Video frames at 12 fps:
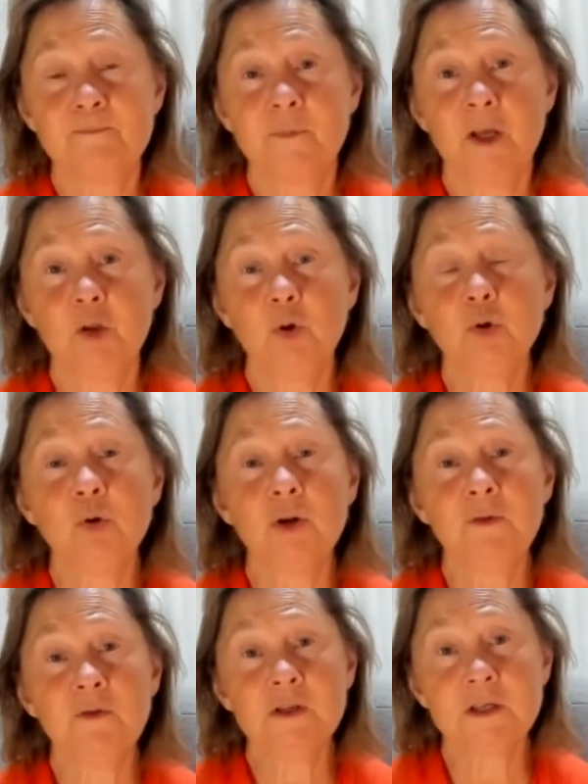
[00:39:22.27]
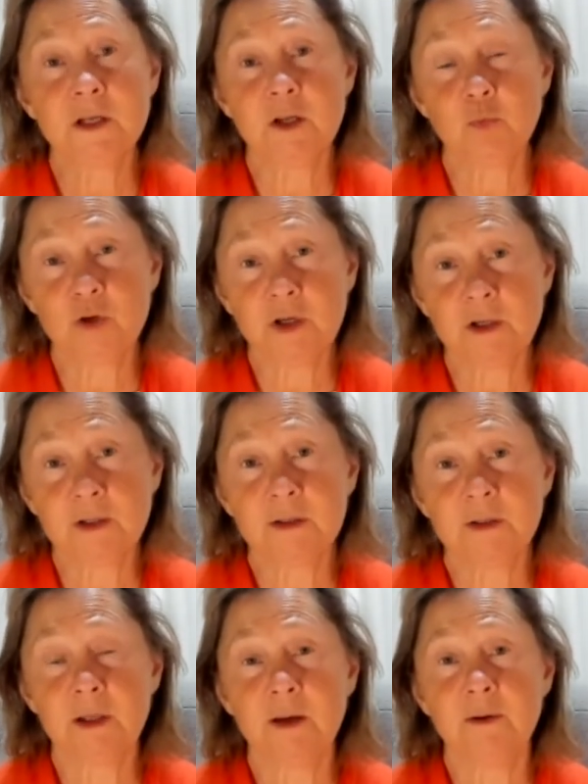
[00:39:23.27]
They're not only physically weak,
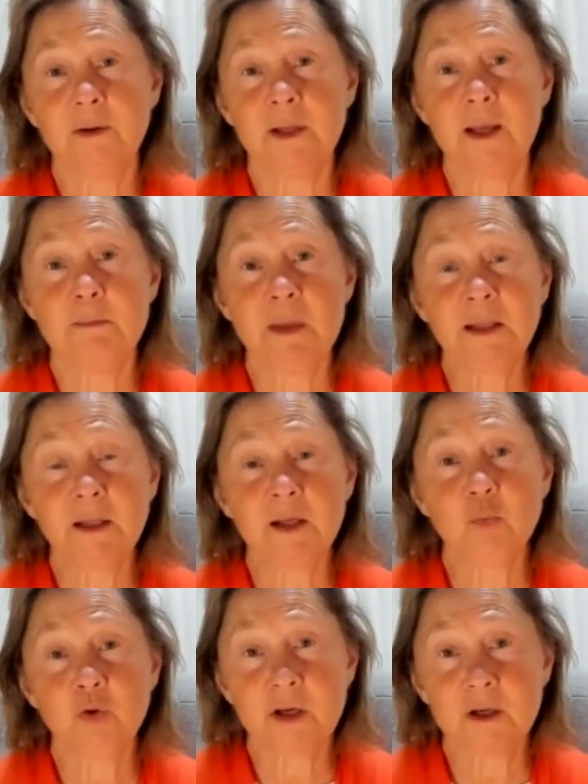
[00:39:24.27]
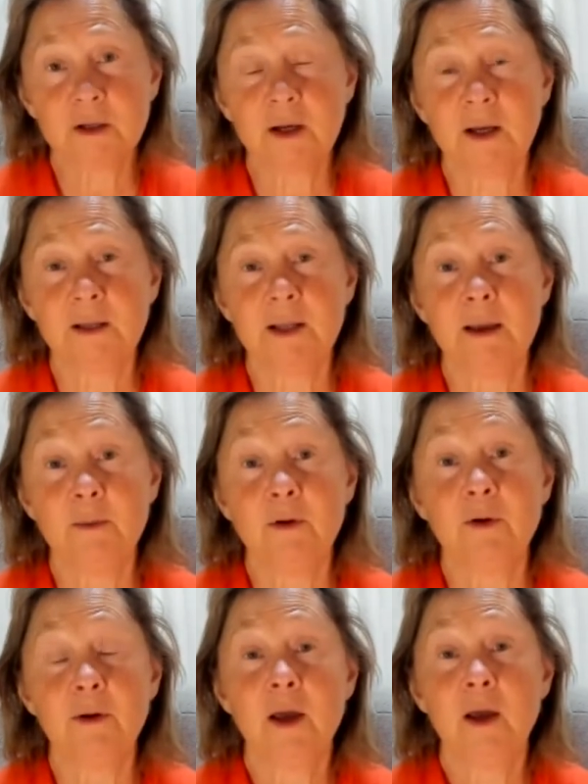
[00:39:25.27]
they're, they're mentally weak and they're
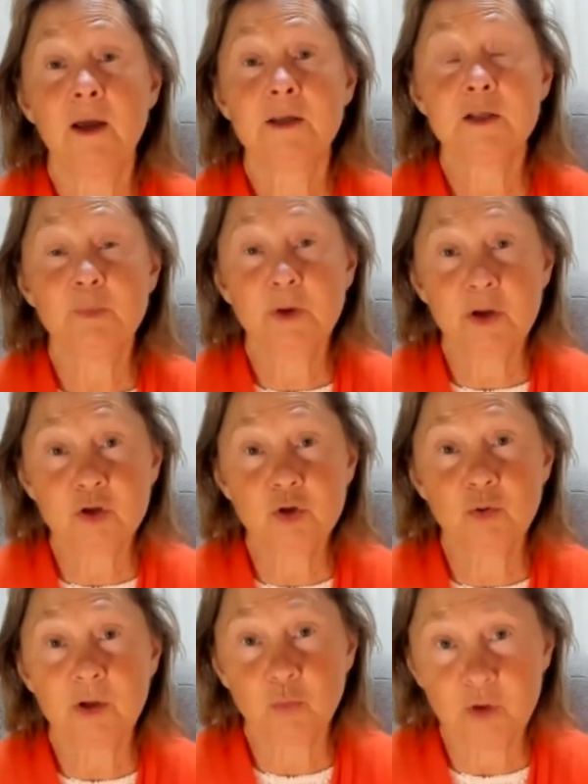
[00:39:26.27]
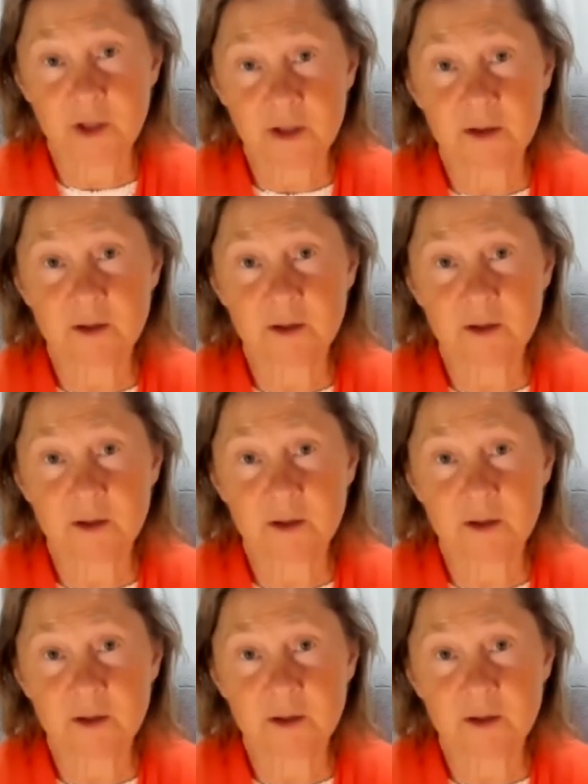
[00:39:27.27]
spiritually weak,